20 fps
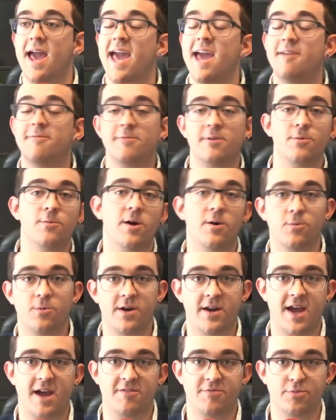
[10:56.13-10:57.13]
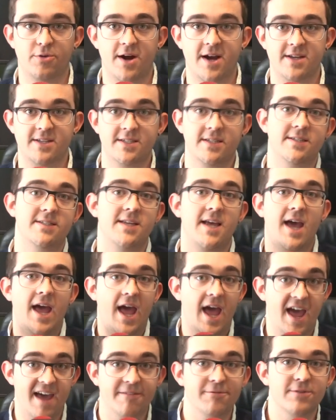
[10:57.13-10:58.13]
everyone would have prizes,
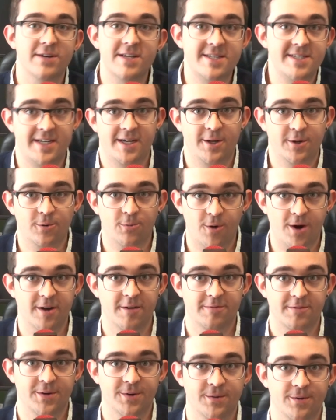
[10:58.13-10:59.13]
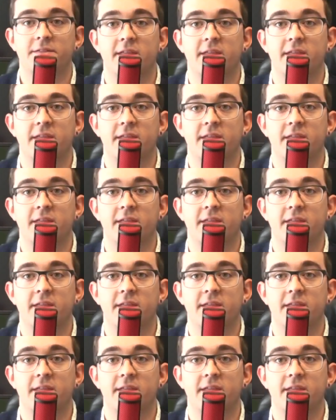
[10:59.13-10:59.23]
every single one of you.